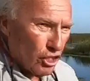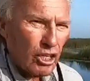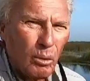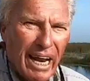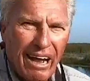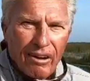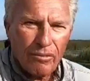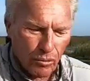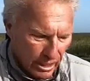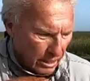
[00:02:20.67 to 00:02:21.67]
show you what, how I
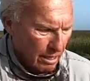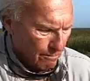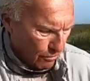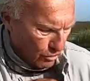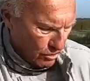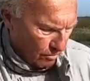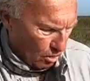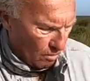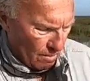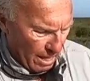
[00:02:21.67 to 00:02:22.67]
rigged it up, first of
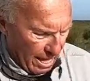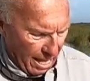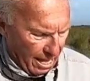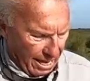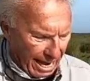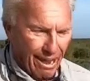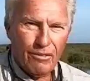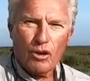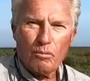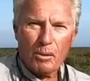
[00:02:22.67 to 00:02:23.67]
all. I have
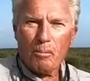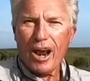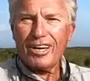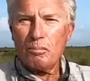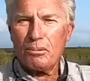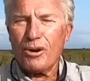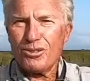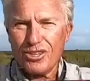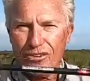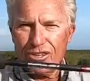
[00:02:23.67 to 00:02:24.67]
the, the brand new Pro
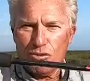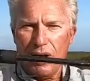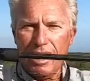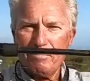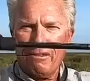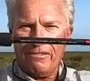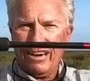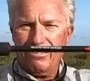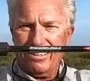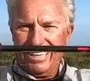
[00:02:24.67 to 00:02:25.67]
Series rod, my
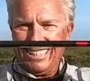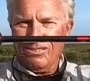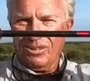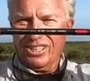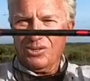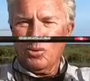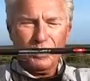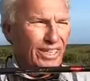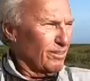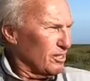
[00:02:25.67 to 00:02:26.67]
favorite. That's a really cool
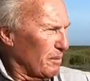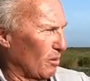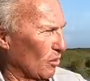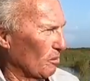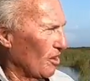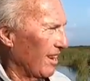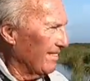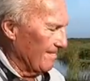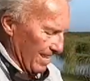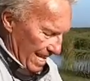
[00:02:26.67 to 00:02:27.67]
deal. That's my worm rod.
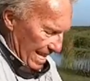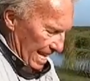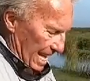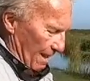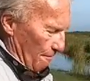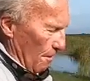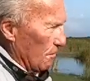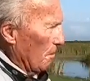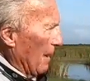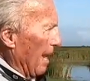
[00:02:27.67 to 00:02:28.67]

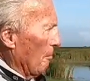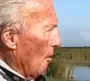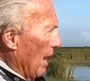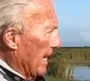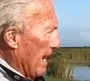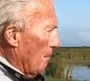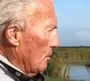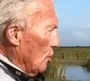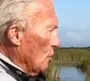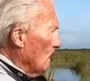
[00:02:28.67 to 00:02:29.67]
fifty pound braid. Now, I'm
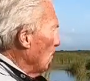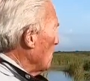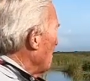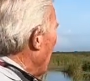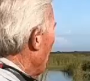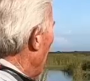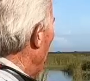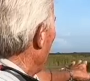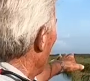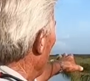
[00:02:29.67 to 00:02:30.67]
using fifty pound
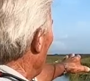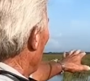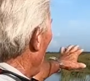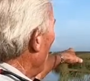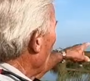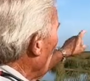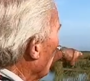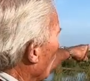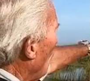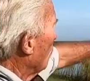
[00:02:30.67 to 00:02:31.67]
braid because, see, I'm
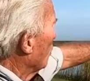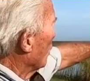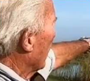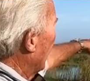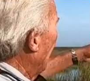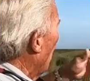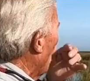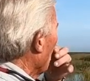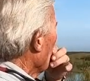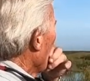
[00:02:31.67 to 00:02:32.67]
throwing across this
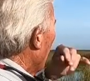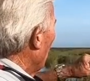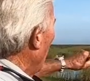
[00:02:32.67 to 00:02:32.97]
canal, and I'm